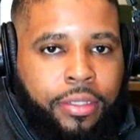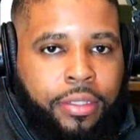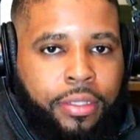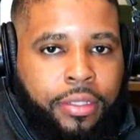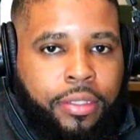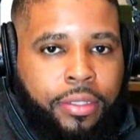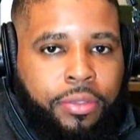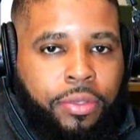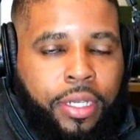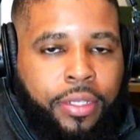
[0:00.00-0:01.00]

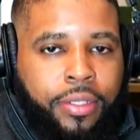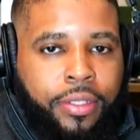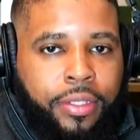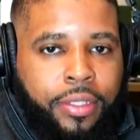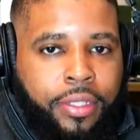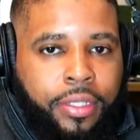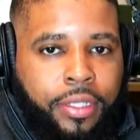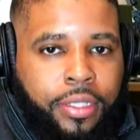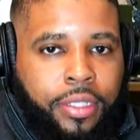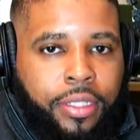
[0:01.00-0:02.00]

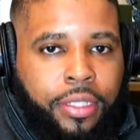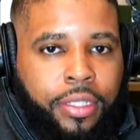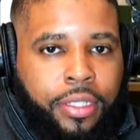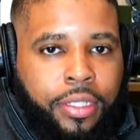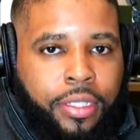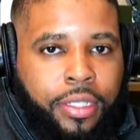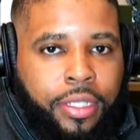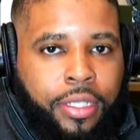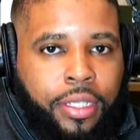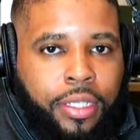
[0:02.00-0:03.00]

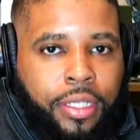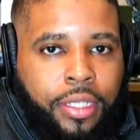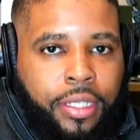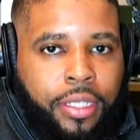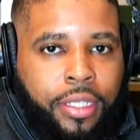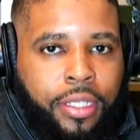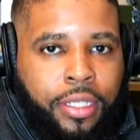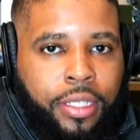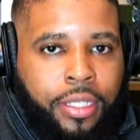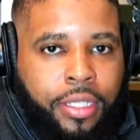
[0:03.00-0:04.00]

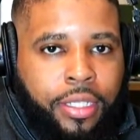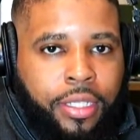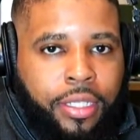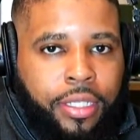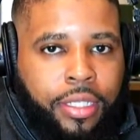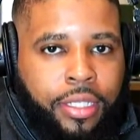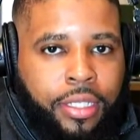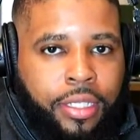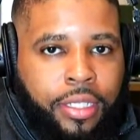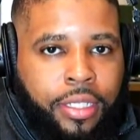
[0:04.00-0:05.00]

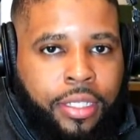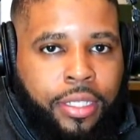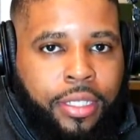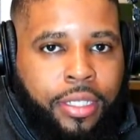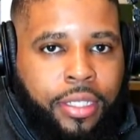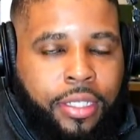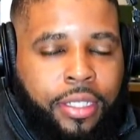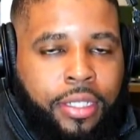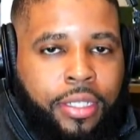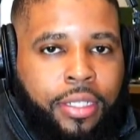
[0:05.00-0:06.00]

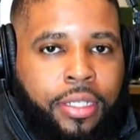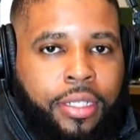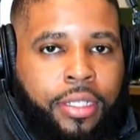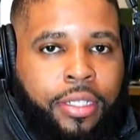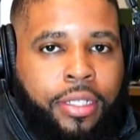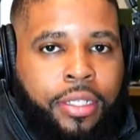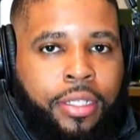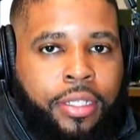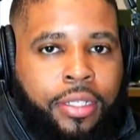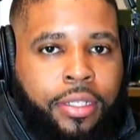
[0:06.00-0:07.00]

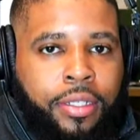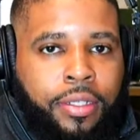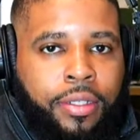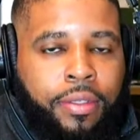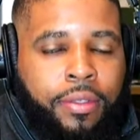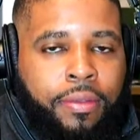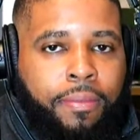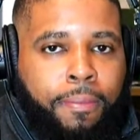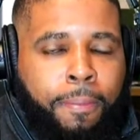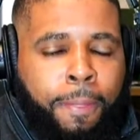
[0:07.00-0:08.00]
The person shown says nothing.